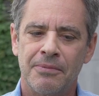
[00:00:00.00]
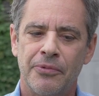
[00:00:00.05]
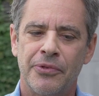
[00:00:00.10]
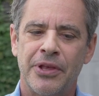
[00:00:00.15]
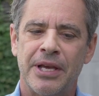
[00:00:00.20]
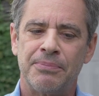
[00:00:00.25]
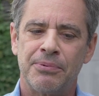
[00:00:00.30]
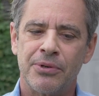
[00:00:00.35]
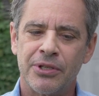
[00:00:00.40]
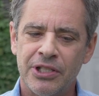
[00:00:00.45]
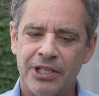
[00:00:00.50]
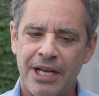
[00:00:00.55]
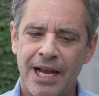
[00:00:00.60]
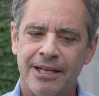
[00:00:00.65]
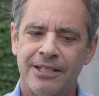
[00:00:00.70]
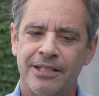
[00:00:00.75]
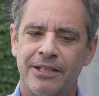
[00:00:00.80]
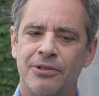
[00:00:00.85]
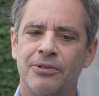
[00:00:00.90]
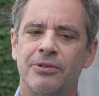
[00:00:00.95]
they
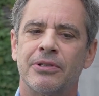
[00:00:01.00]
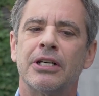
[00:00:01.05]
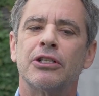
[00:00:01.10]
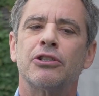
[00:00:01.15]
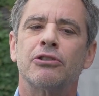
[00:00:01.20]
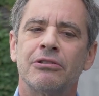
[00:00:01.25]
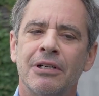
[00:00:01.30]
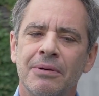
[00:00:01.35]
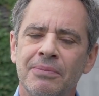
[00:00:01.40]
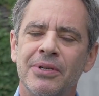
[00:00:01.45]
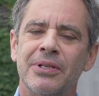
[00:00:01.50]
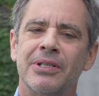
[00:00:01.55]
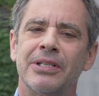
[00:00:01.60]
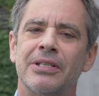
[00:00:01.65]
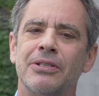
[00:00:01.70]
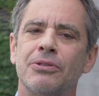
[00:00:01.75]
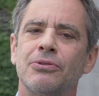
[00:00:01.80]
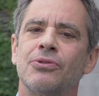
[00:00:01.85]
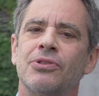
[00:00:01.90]
project it or attribute it